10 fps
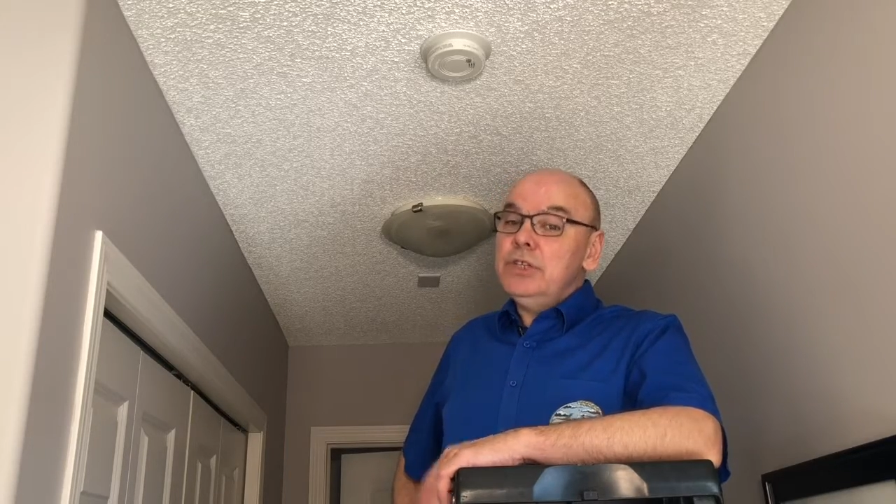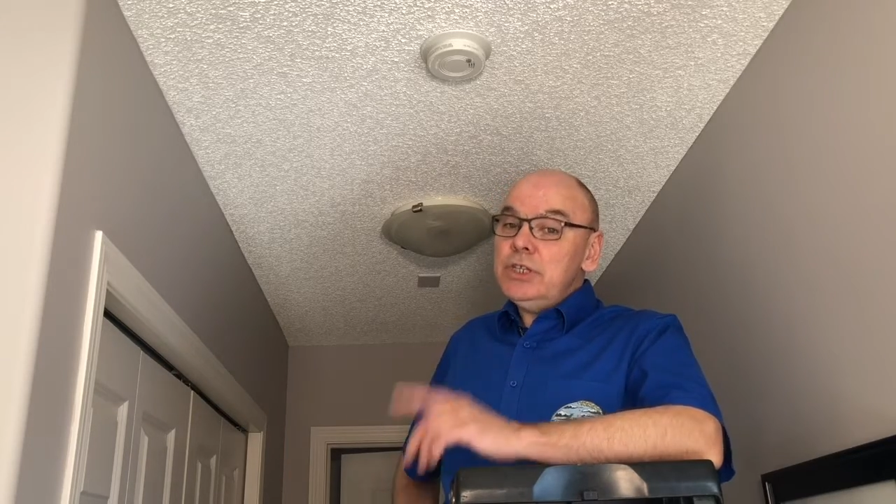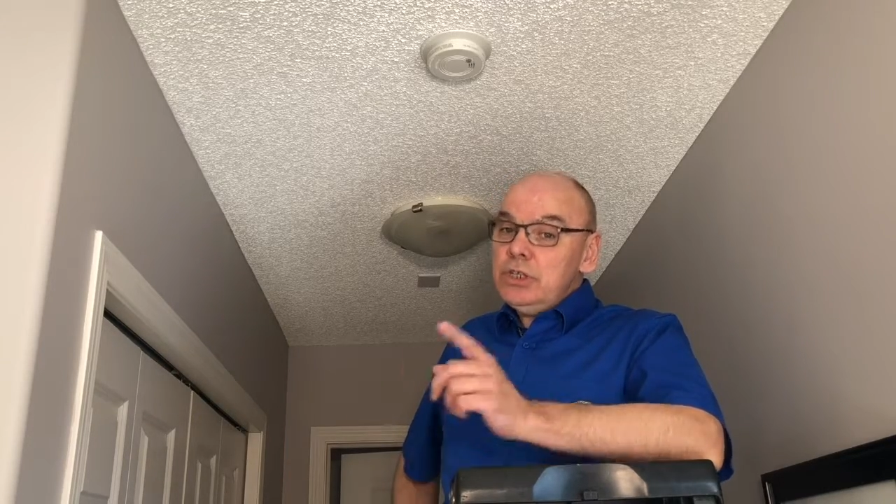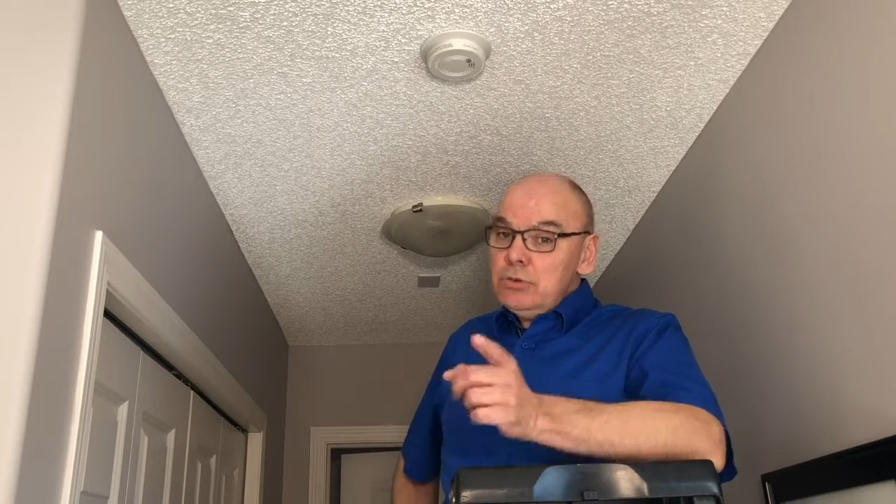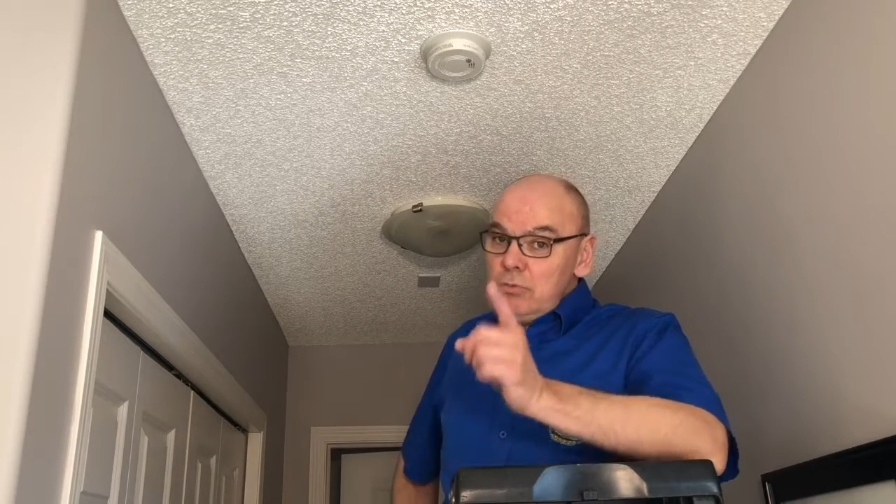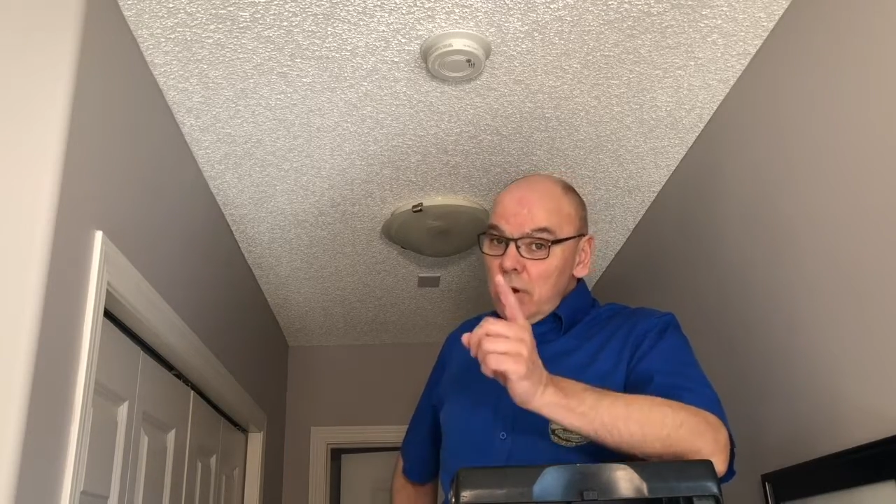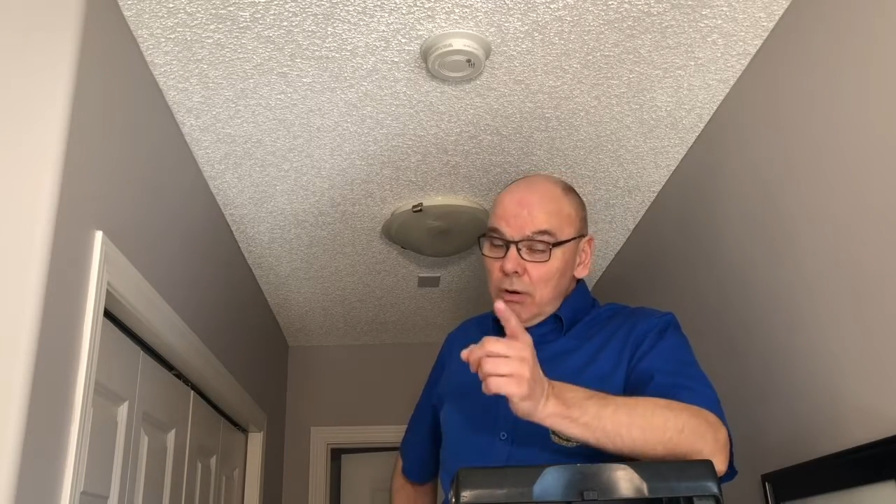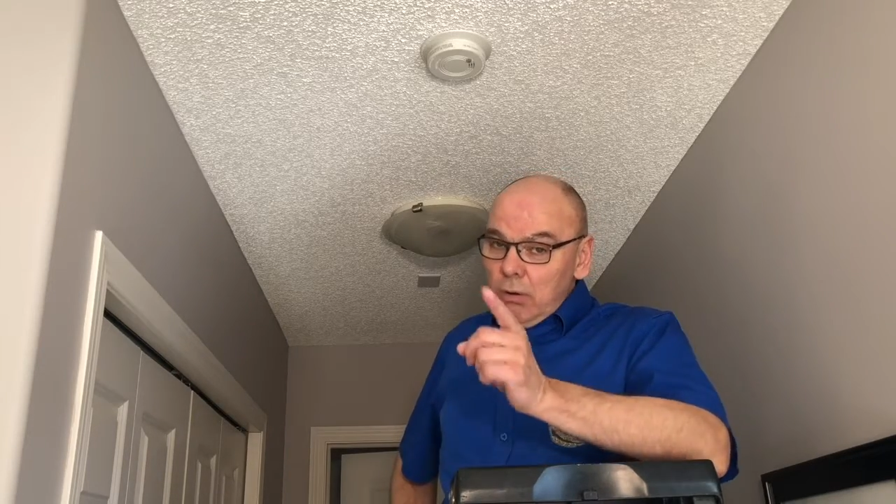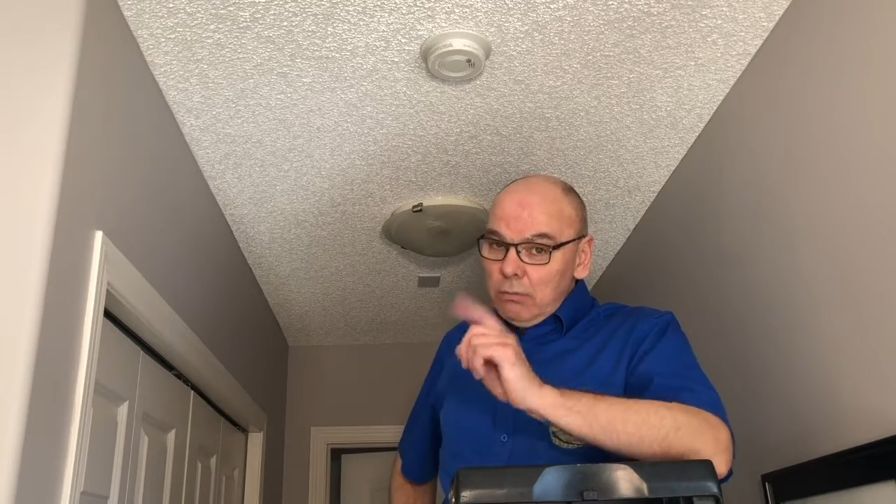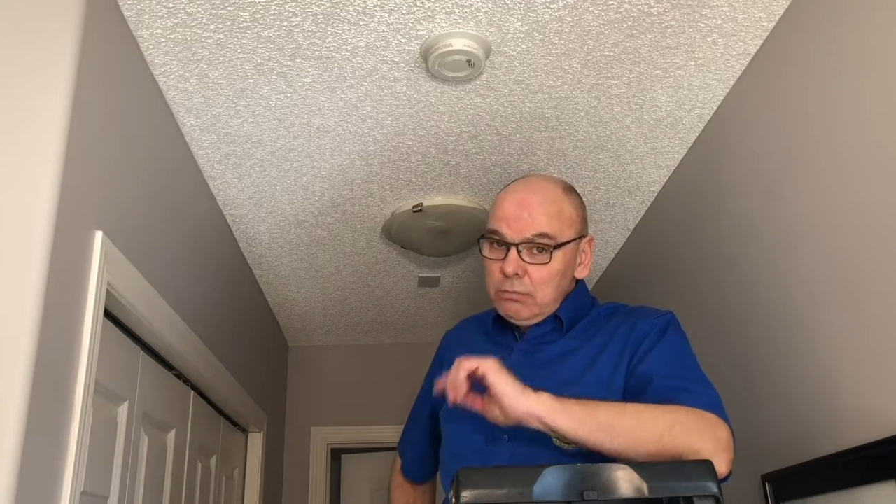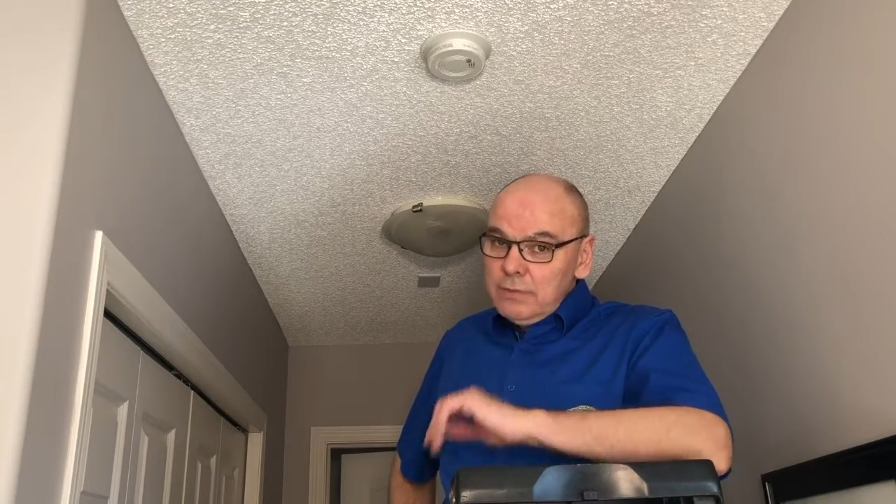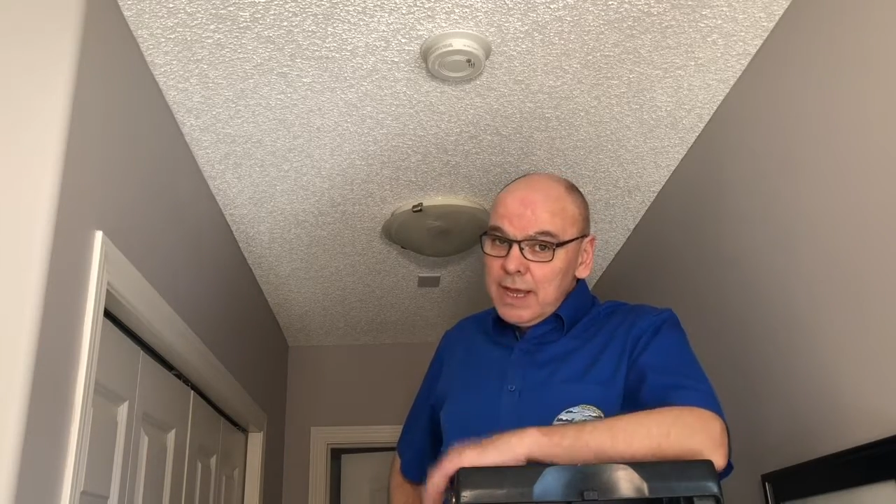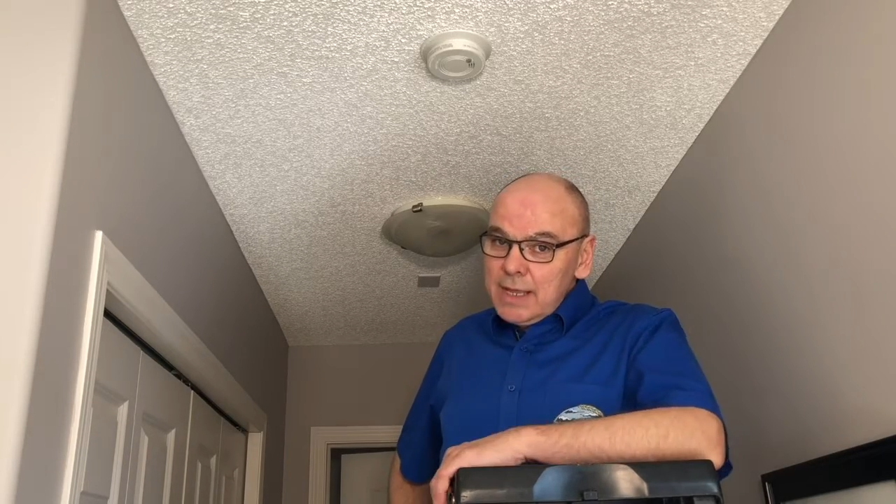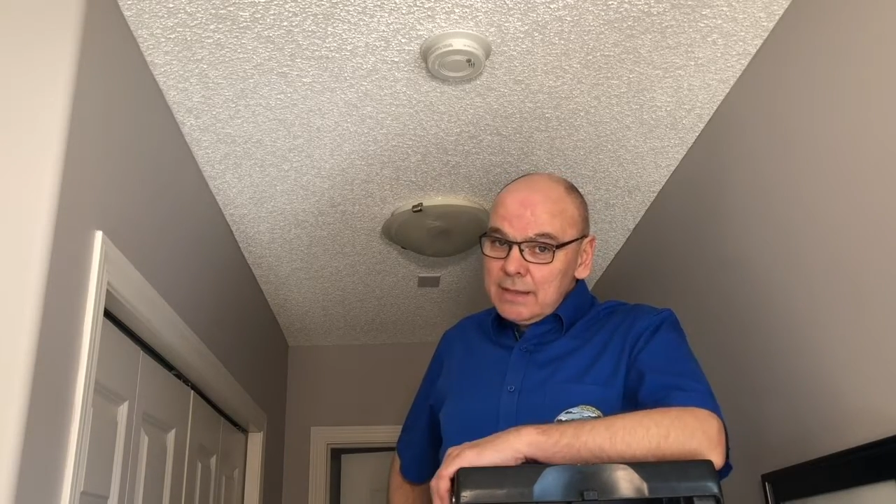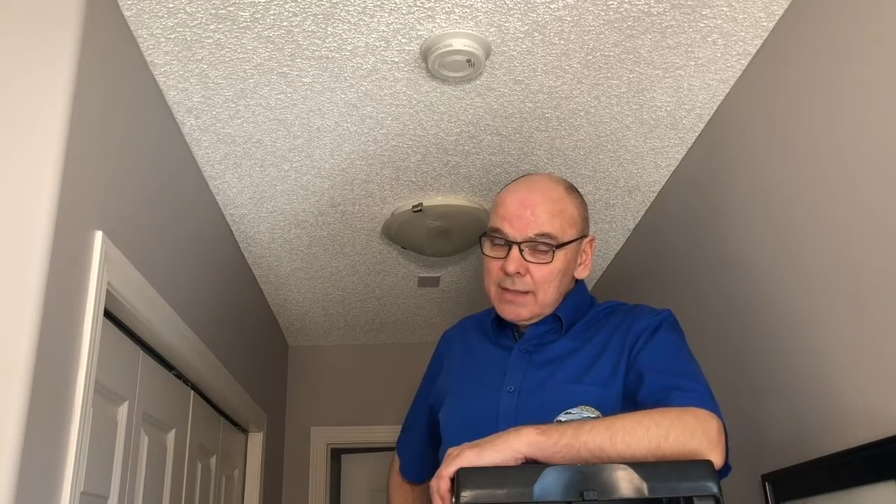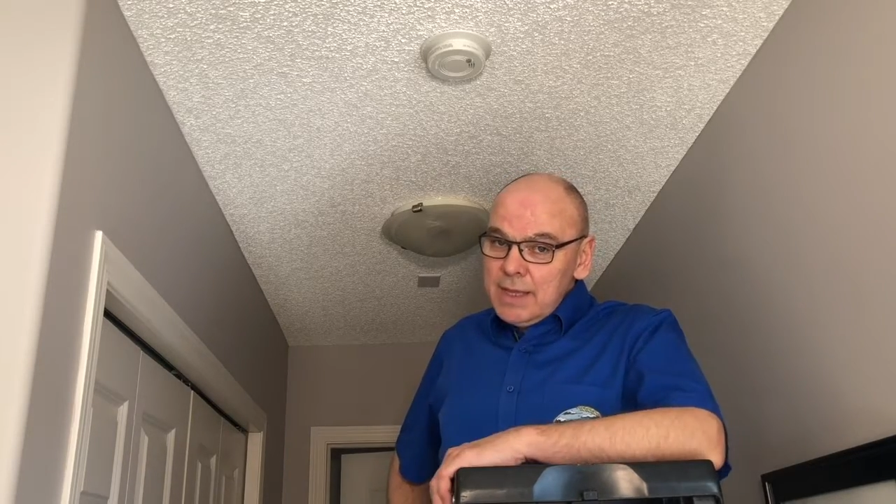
Did you know that